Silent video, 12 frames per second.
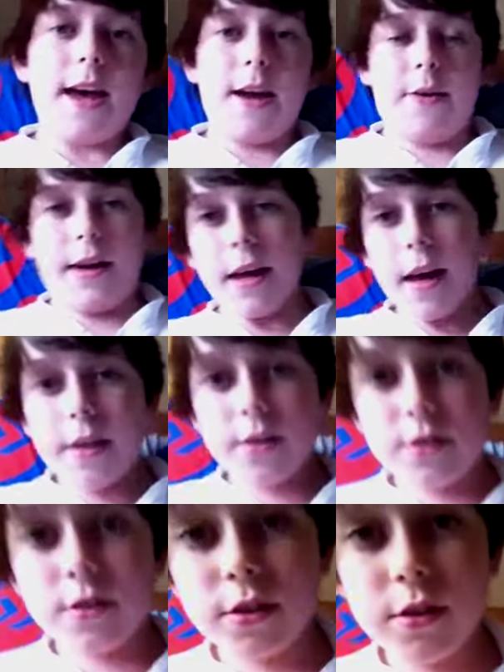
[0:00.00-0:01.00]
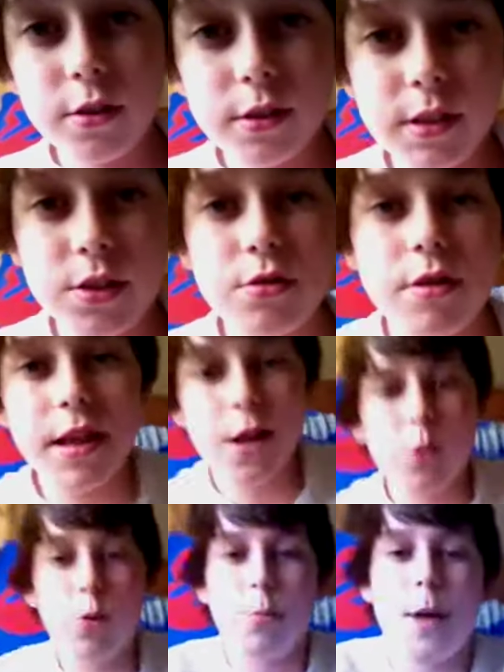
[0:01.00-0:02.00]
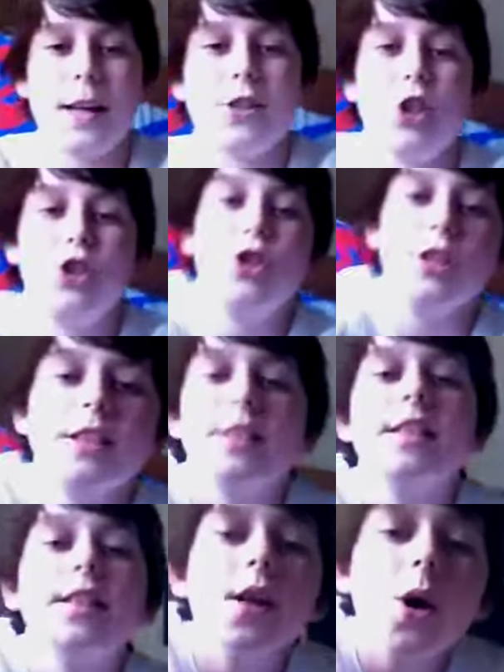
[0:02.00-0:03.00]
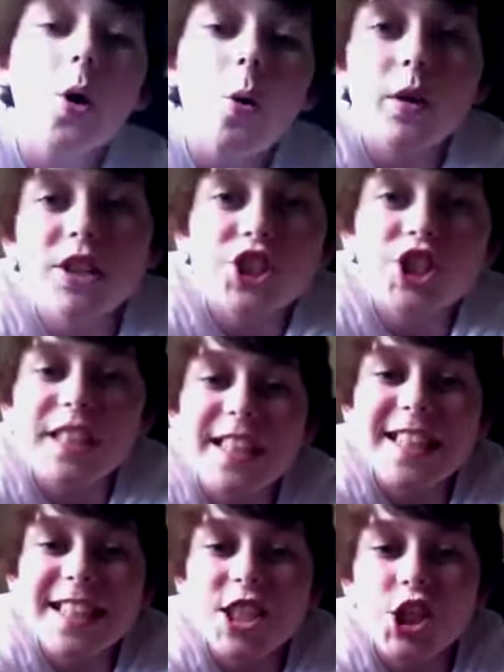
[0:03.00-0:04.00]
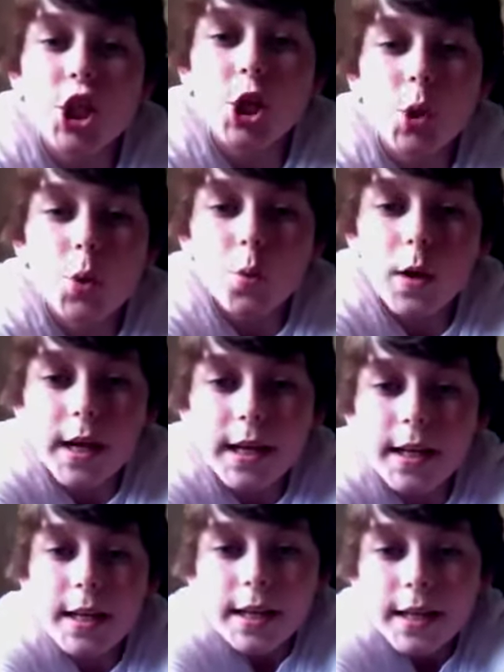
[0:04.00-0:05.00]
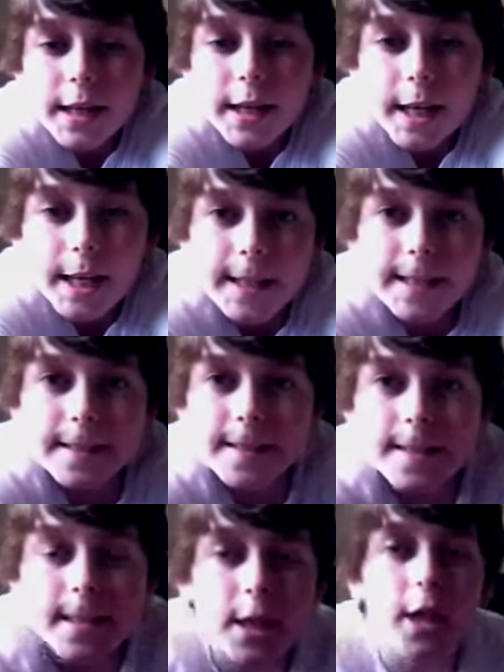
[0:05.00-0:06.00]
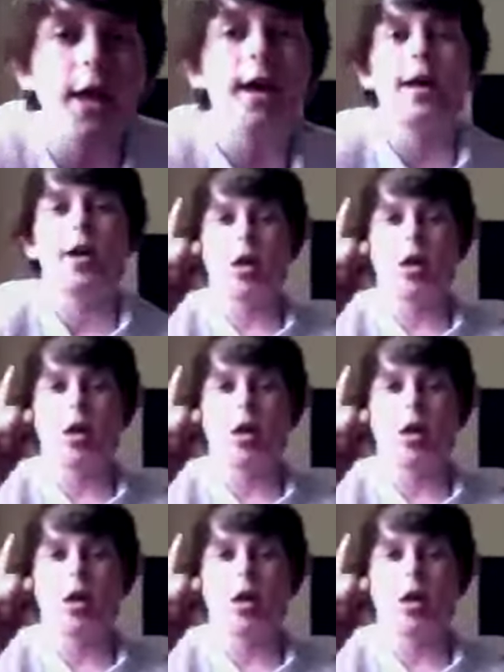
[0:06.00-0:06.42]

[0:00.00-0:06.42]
Anyway, to do these really cool magic tricks, what you need to do is uh,